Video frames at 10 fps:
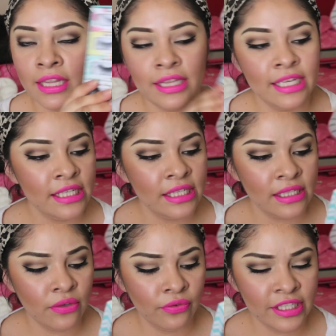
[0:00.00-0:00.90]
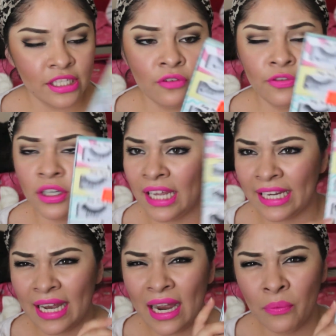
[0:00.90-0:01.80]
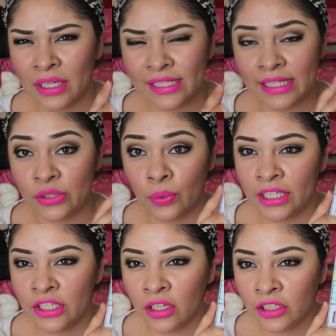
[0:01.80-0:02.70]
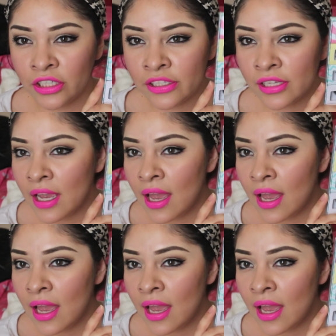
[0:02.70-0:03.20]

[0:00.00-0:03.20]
These retail for like, I want to say $20.